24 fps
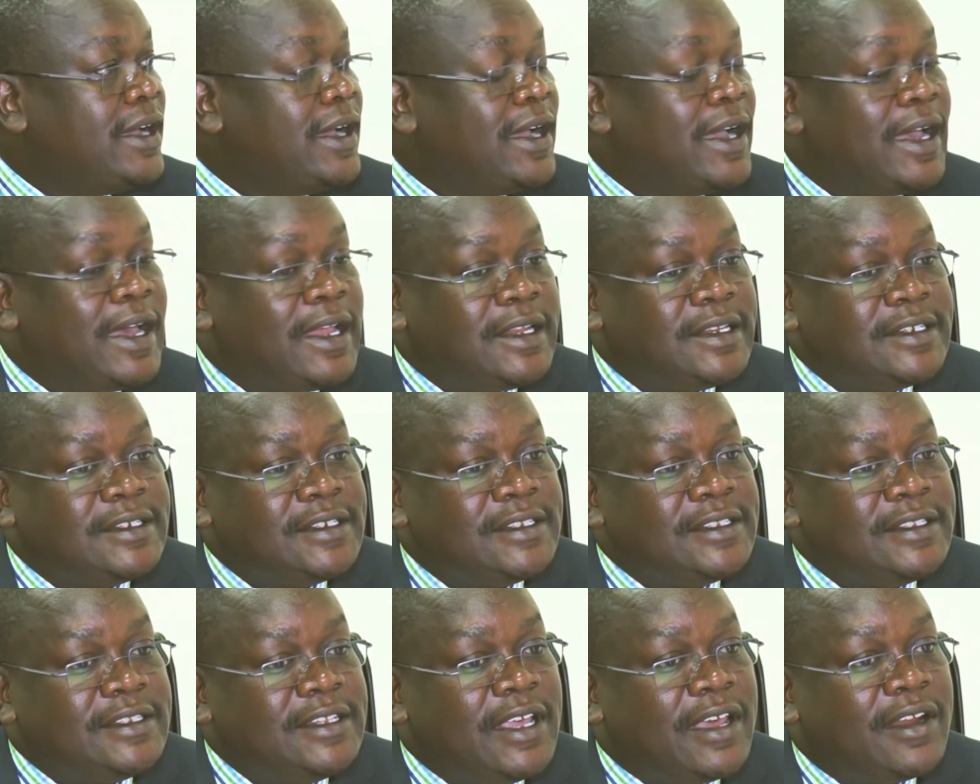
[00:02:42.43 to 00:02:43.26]
and
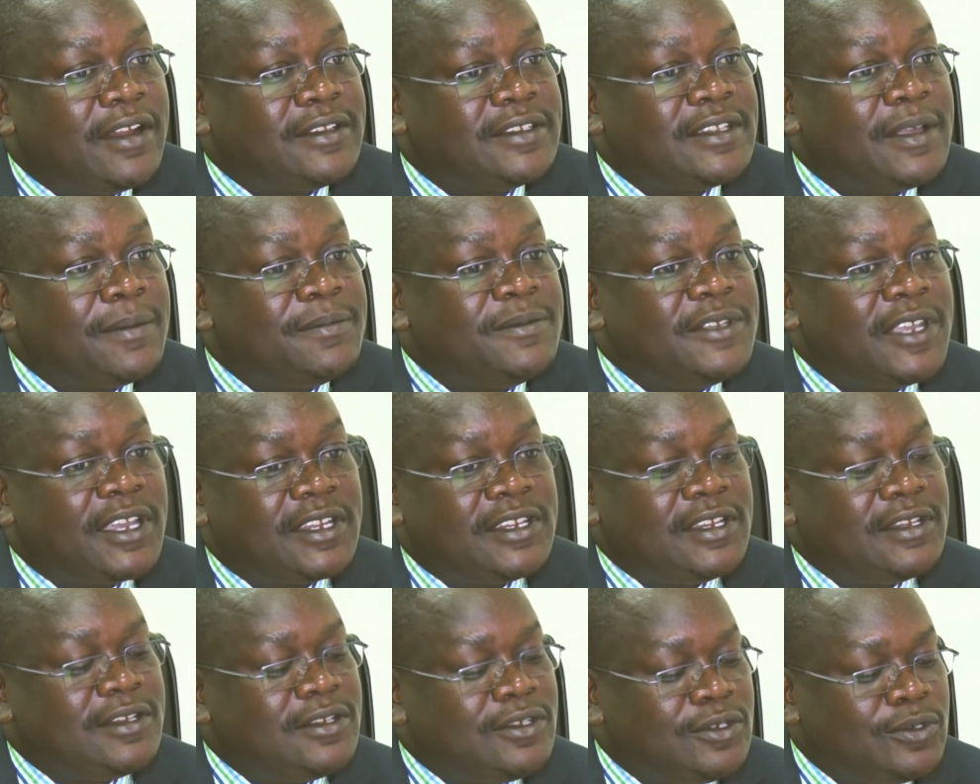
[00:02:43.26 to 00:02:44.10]
they are
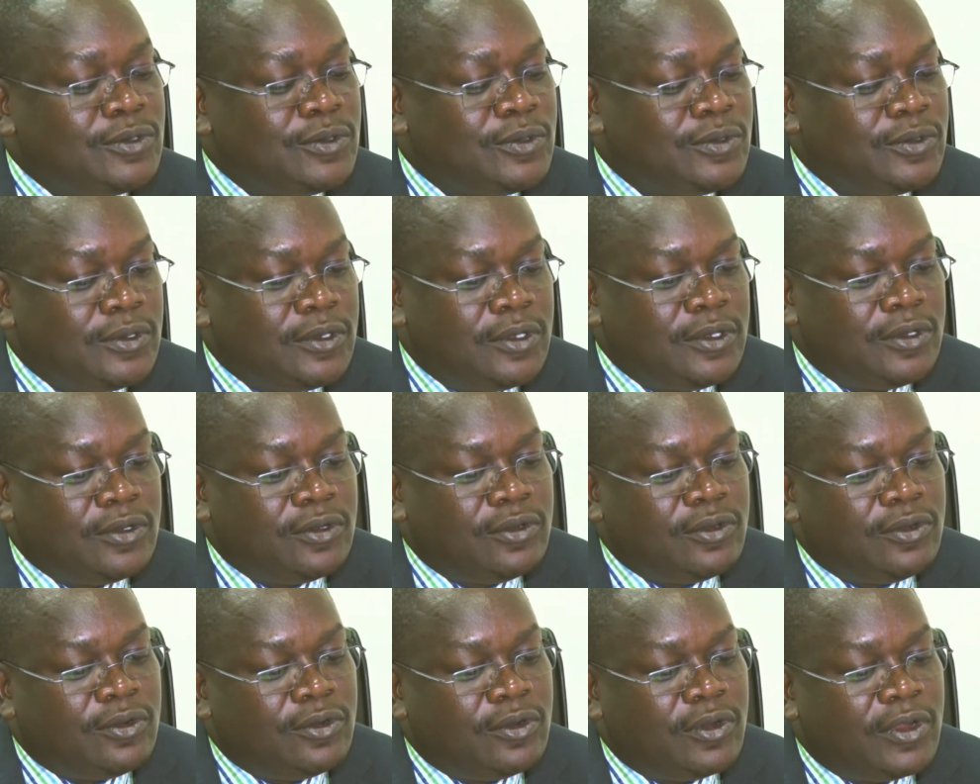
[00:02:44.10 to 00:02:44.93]
subjected to
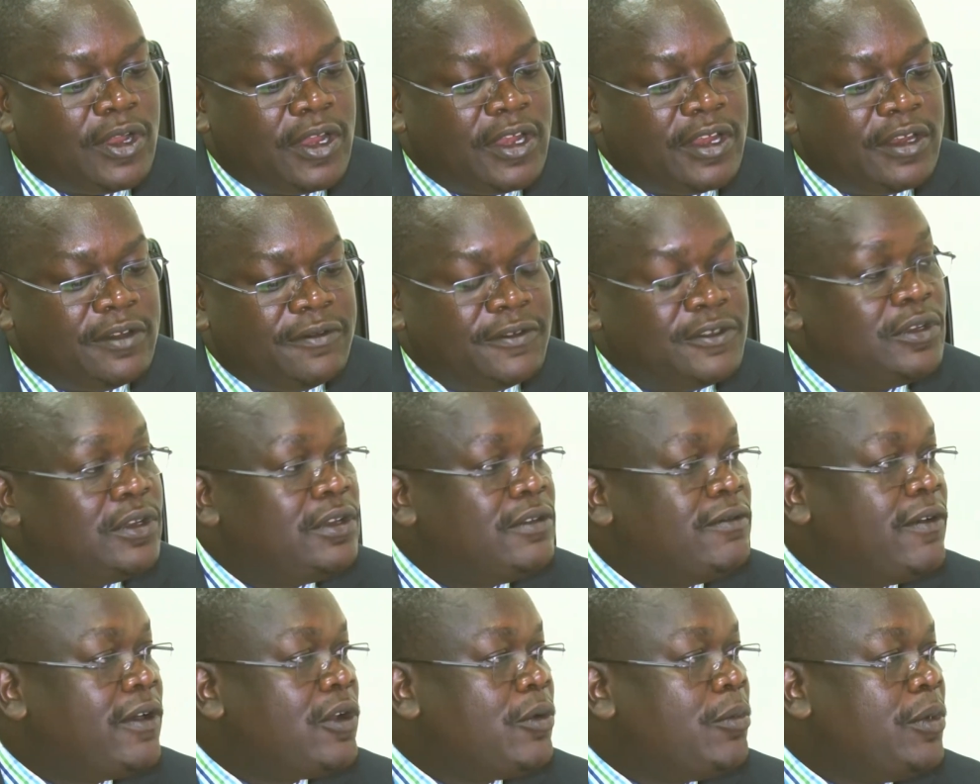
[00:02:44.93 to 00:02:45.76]
an artificial
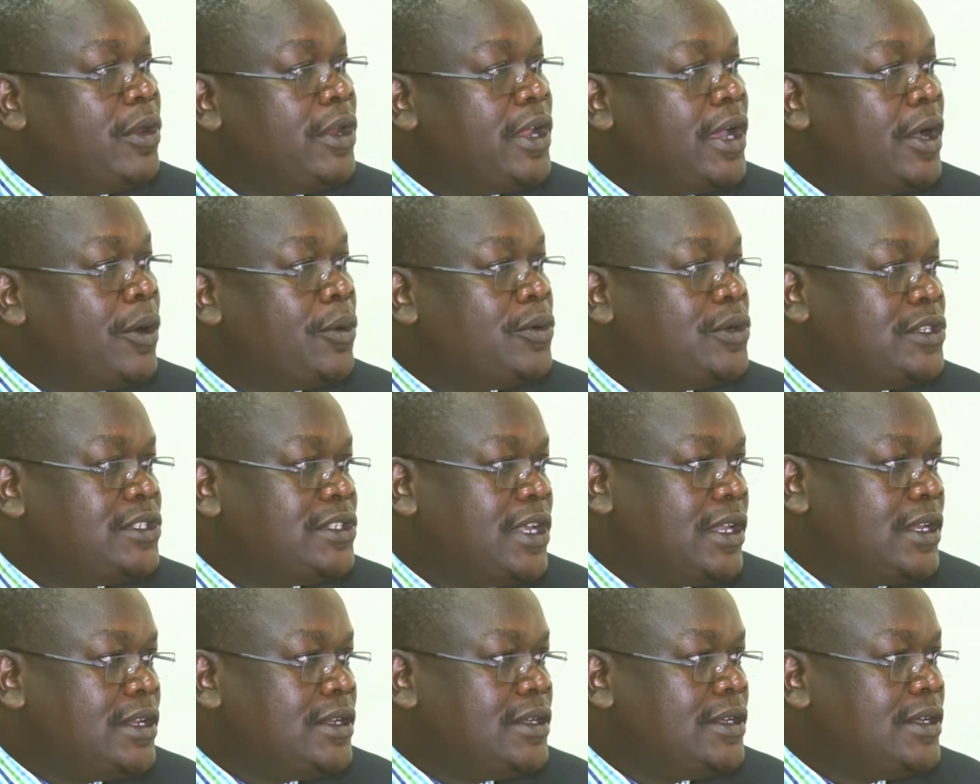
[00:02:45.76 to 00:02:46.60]
environment
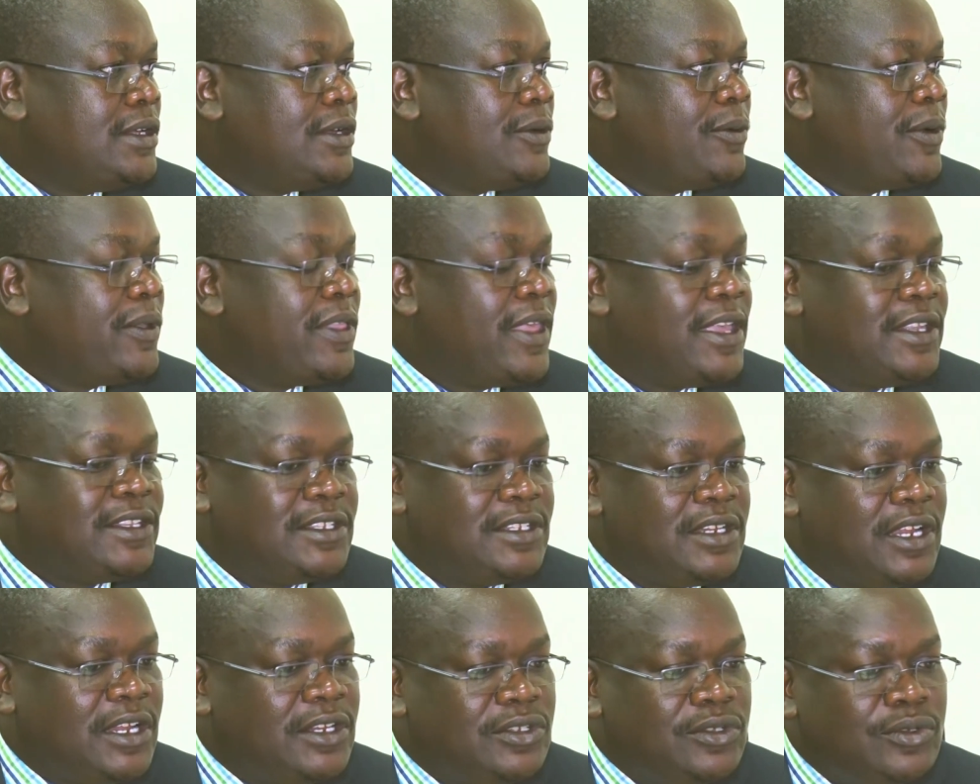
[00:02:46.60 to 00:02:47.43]
outside, whether
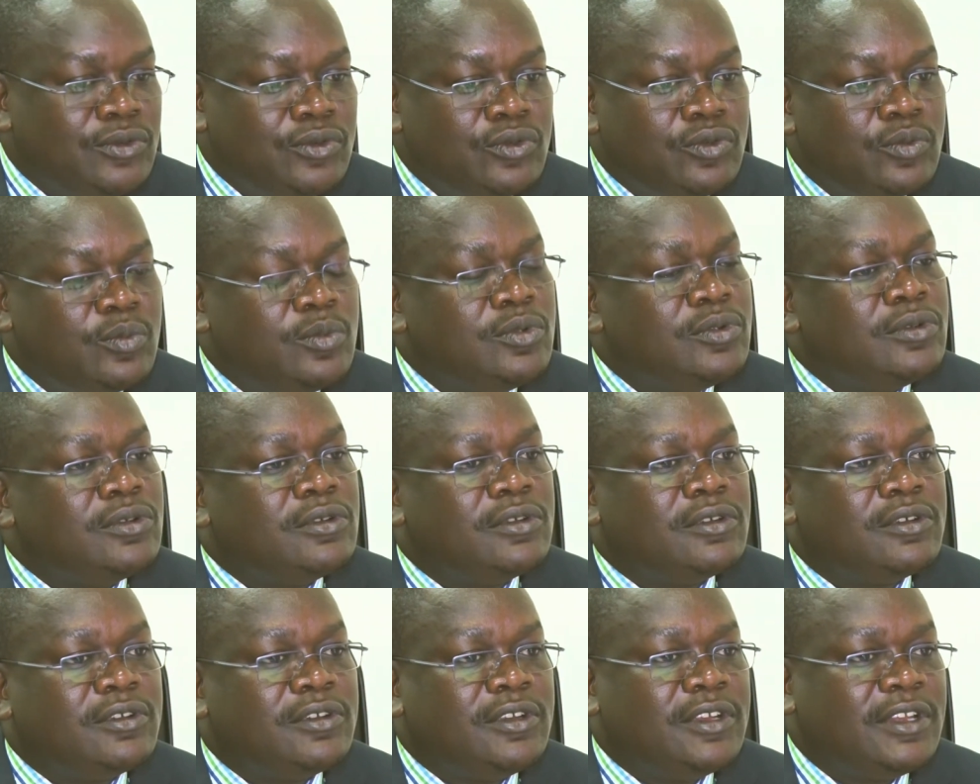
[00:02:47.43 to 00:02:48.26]
it's in a tube
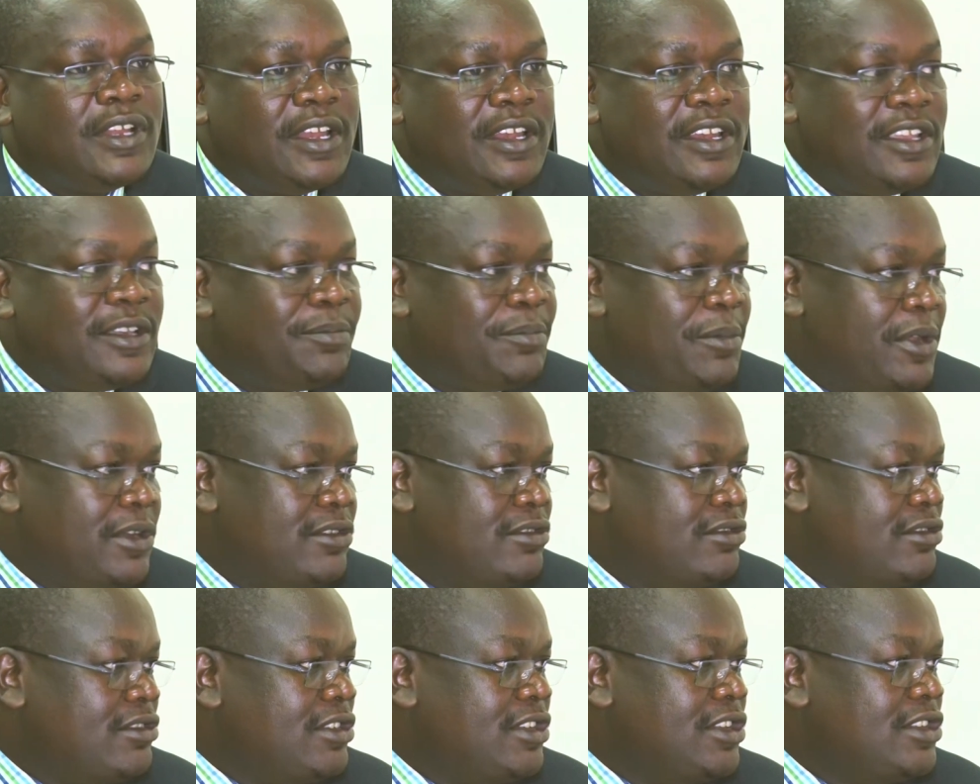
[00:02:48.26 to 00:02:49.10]
or in a
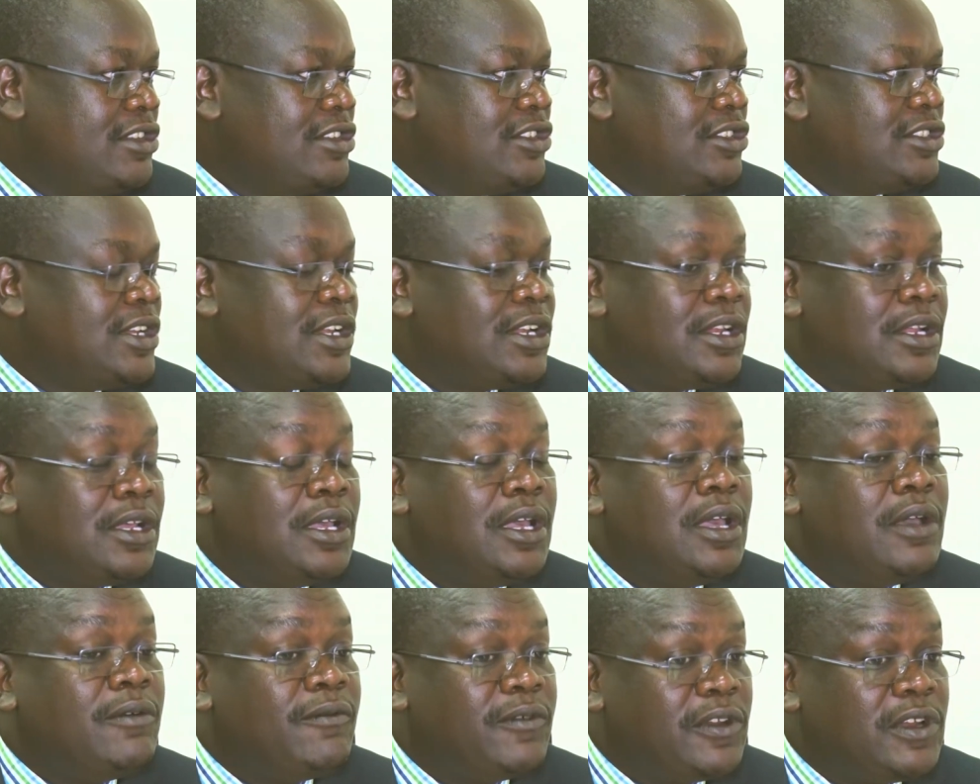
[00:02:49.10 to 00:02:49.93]
petri dish, and
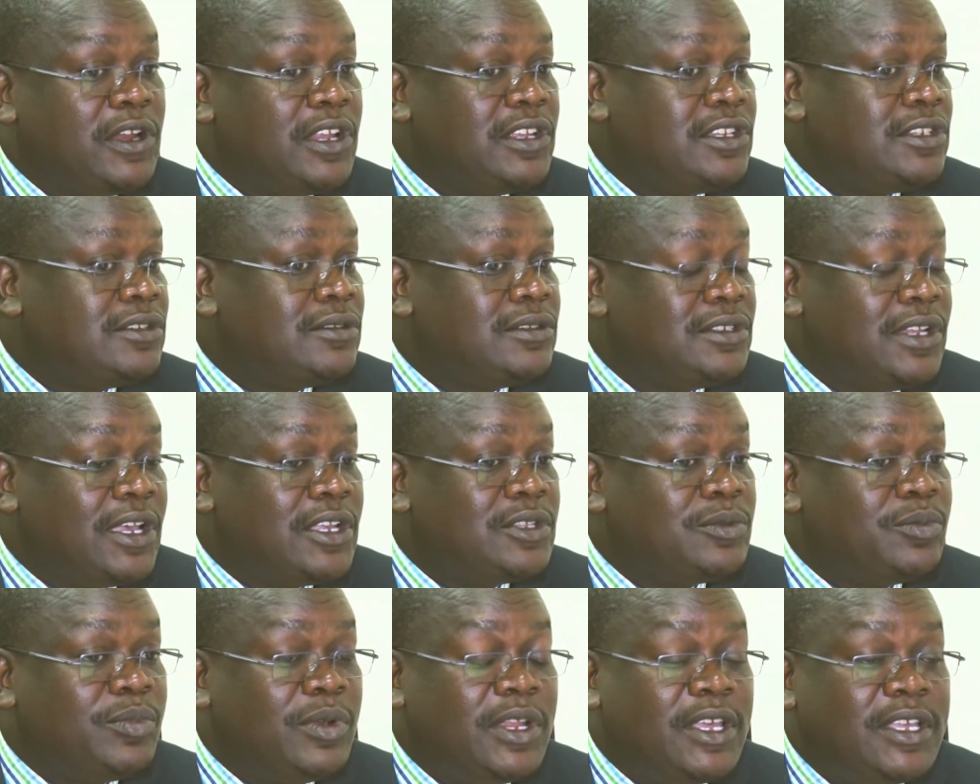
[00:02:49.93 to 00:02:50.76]
fertilization
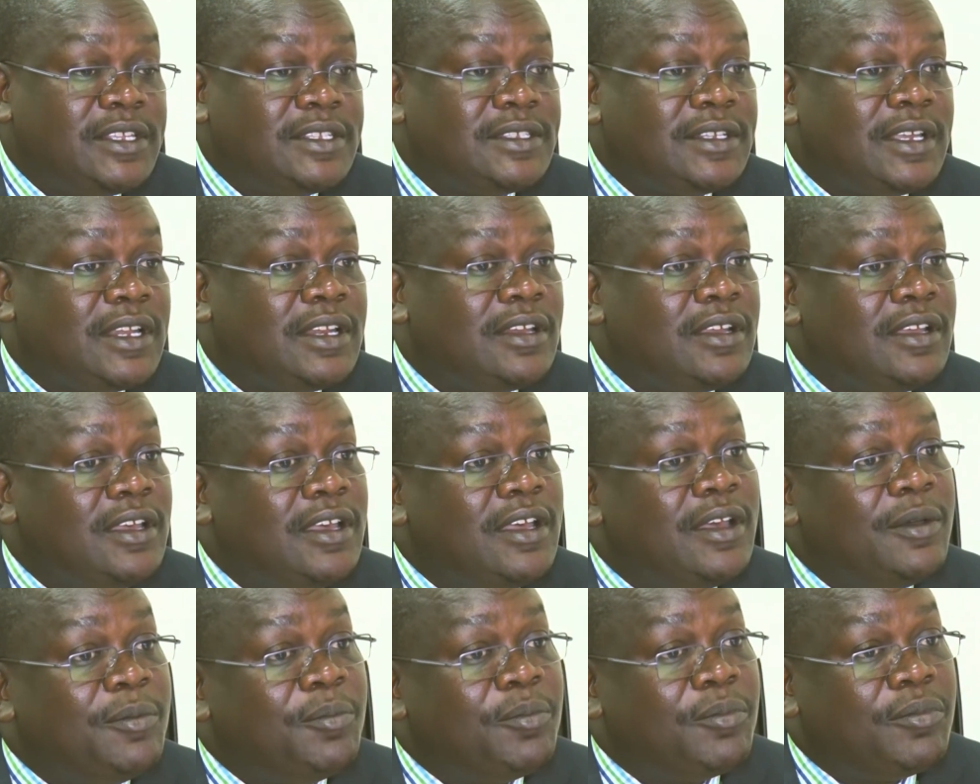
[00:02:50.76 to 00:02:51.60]
takes place, and
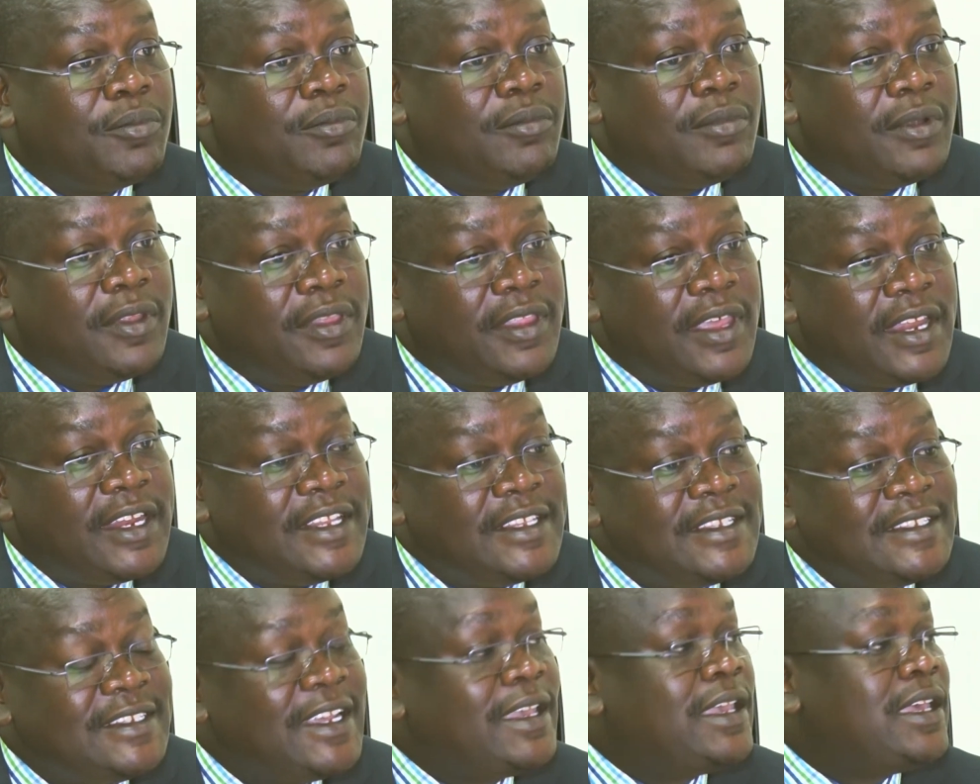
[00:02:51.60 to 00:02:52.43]
then
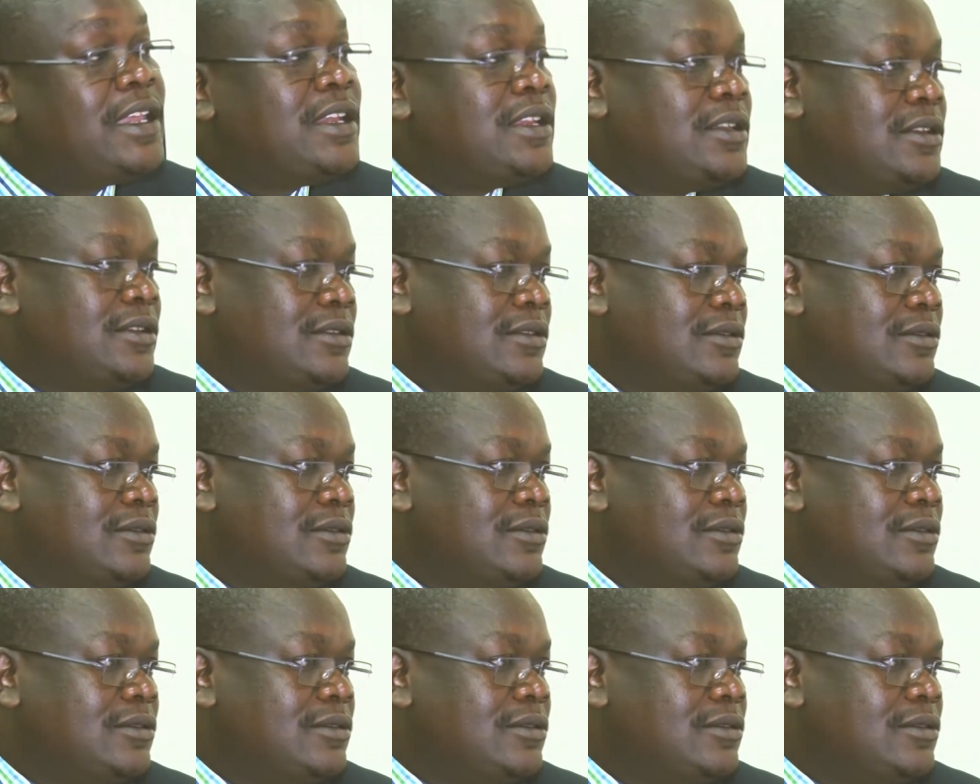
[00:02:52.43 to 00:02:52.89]
it's taken